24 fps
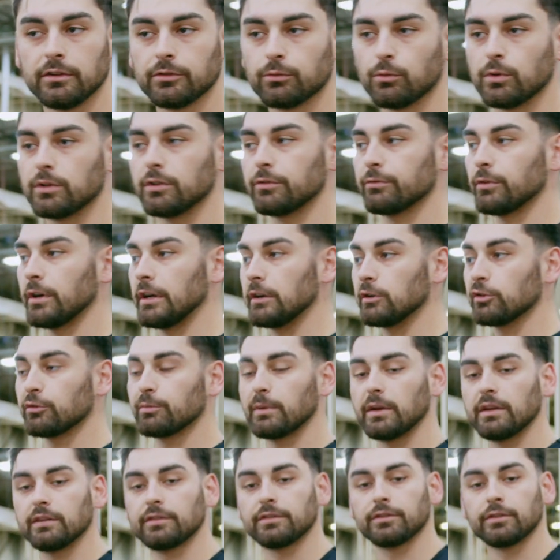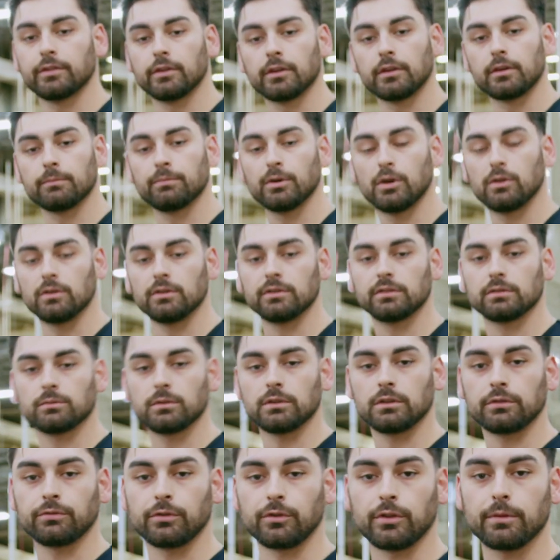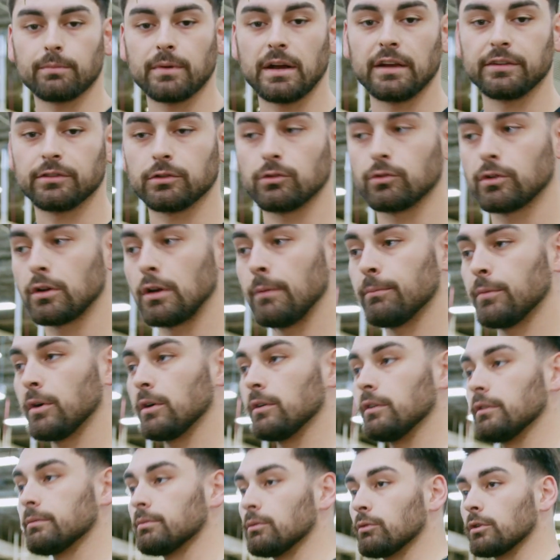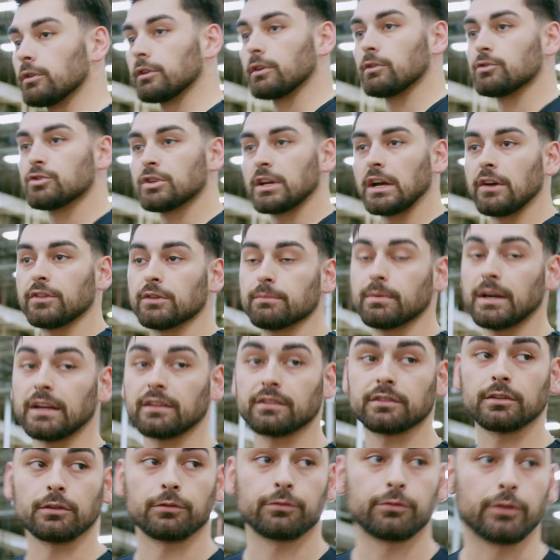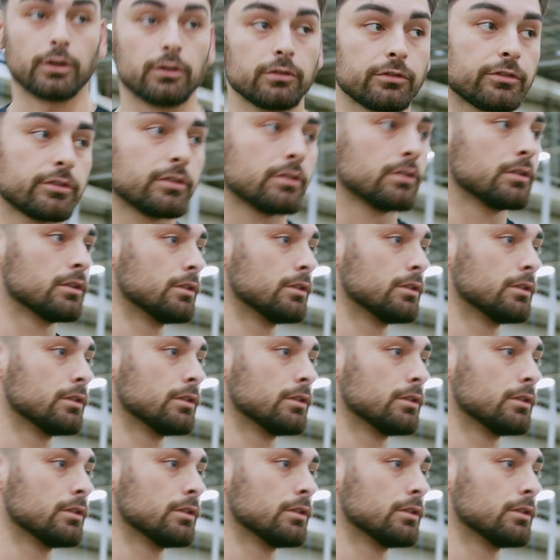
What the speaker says: One is for aerospace components and one is for the bicycle components, but we're gonna go check out the bike stuff first.